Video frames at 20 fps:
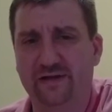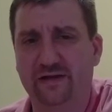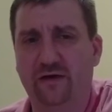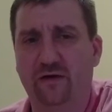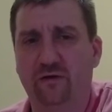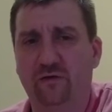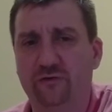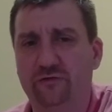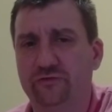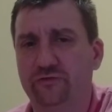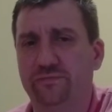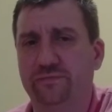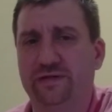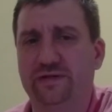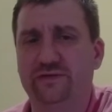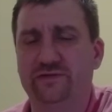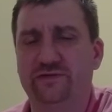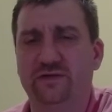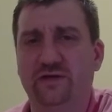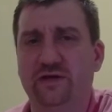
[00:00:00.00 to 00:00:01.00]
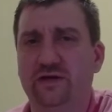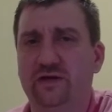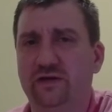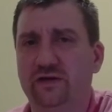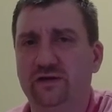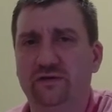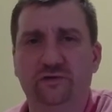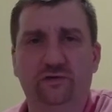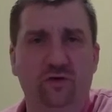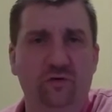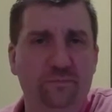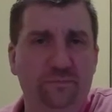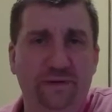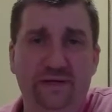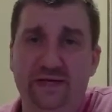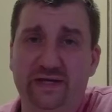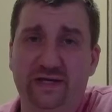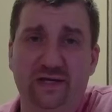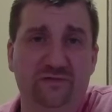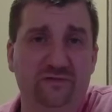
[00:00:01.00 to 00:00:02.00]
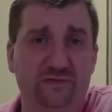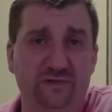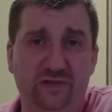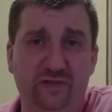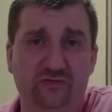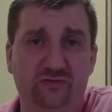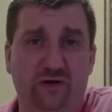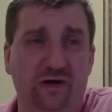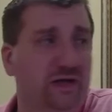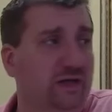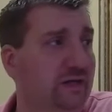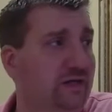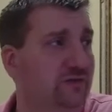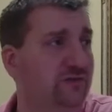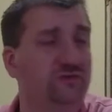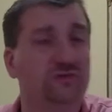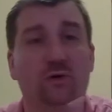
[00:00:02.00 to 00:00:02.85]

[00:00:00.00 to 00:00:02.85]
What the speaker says: It also means don't be given to drunkenness.